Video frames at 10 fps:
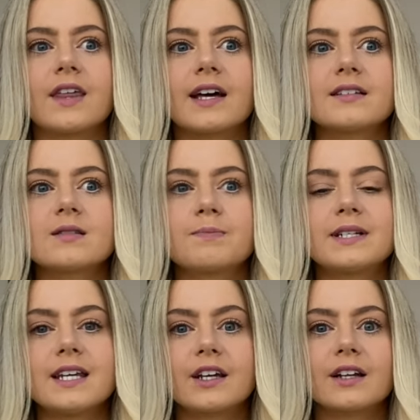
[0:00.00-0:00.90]
There's
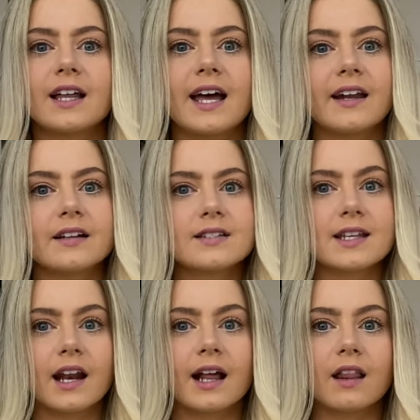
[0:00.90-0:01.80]
particular edits
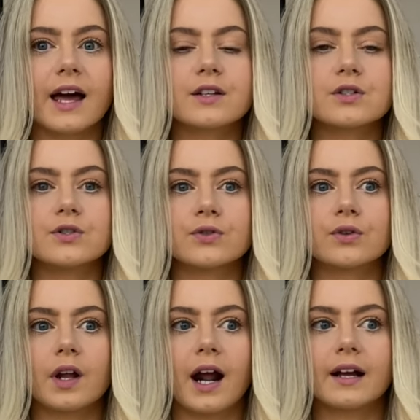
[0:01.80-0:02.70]
that I like to do
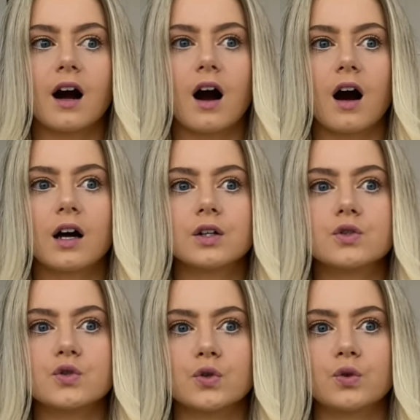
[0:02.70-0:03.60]
that I
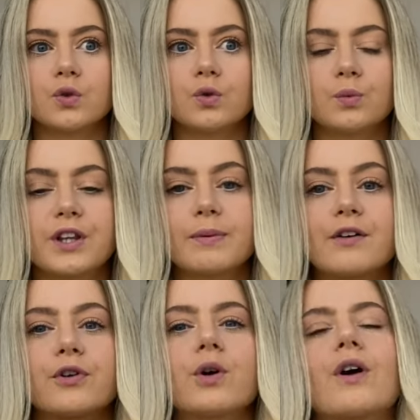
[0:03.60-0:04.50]
can't do with my phone,